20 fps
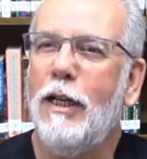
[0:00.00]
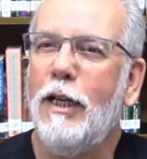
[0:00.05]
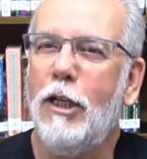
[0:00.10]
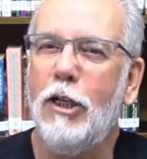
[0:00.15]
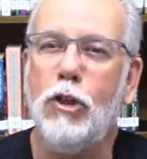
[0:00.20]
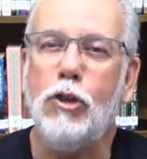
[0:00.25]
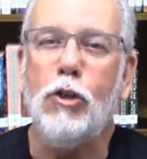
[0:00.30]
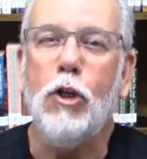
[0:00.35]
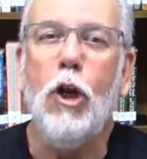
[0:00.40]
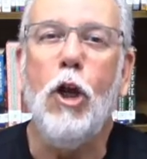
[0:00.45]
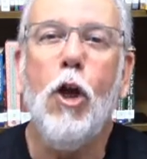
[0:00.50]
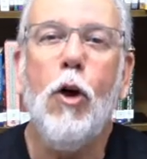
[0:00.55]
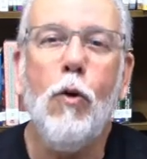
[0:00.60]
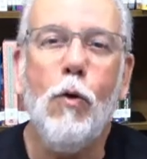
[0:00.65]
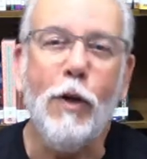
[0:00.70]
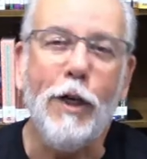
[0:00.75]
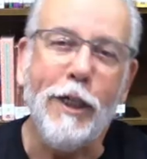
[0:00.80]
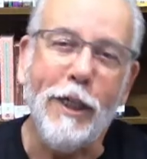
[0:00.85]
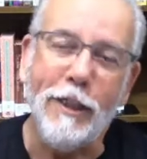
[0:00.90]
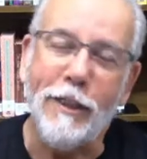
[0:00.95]

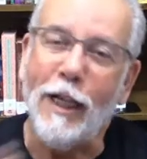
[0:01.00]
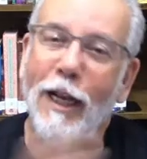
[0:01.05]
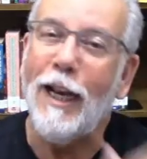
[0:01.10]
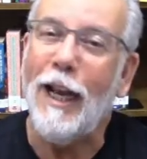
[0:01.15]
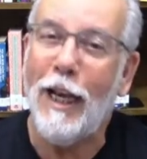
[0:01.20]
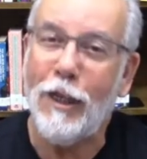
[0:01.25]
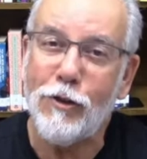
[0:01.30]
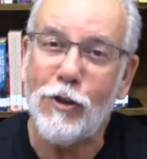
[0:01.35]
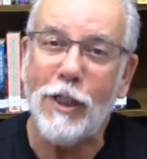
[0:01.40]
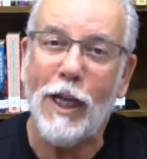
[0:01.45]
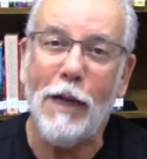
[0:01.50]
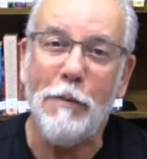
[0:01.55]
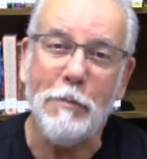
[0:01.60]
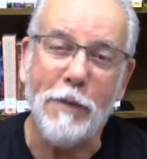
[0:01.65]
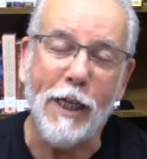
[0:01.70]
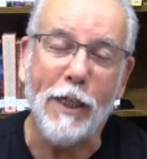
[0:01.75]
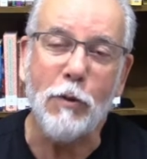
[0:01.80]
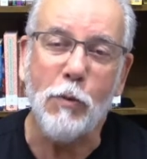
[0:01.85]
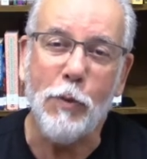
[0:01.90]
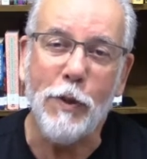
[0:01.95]
slower than the last time
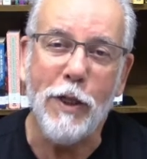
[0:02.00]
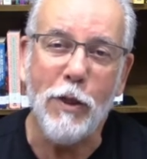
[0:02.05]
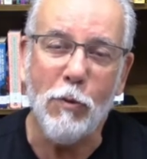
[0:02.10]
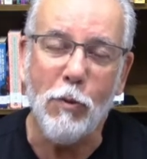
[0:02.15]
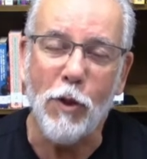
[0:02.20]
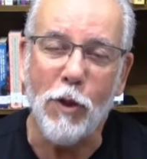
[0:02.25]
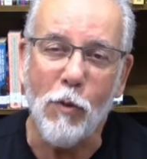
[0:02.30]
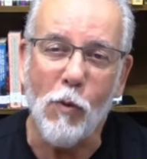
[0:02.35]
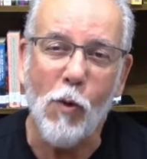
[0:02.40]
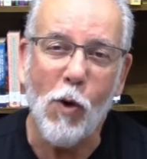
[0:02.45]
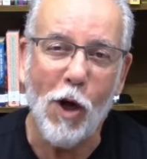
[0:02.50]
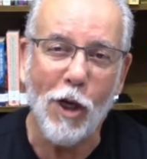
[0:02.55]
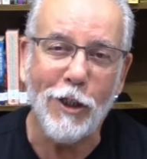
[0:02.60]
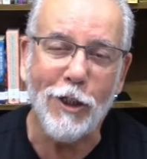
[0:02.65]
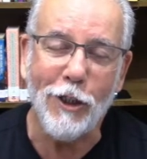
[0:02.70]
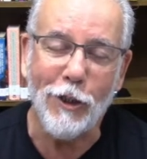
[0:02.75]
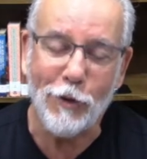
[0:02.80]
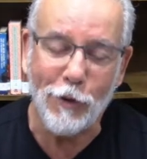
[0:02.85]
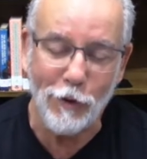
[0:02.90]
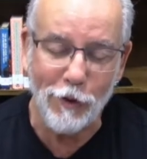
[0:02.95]
that we were
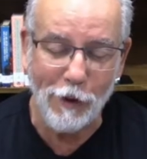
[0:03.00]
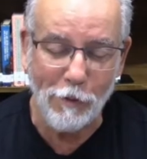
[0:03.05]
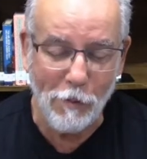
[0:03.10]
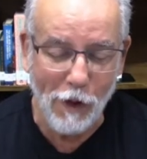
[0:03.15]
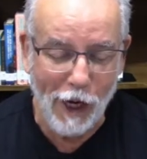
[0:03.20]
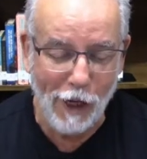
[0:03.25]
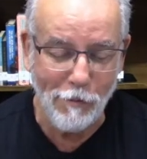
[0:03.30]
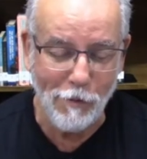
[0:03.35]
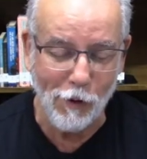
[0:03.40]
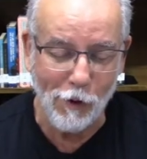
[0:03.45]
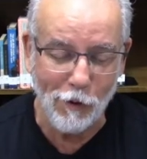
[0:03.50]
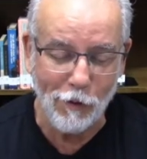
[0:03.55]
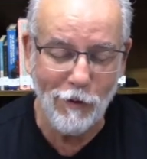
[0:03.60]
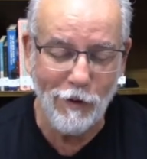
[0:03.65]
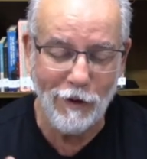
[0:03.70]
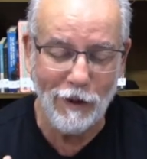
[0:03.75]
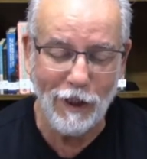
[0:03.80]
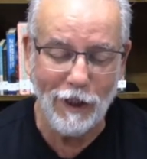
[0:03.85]
walking through the Bible,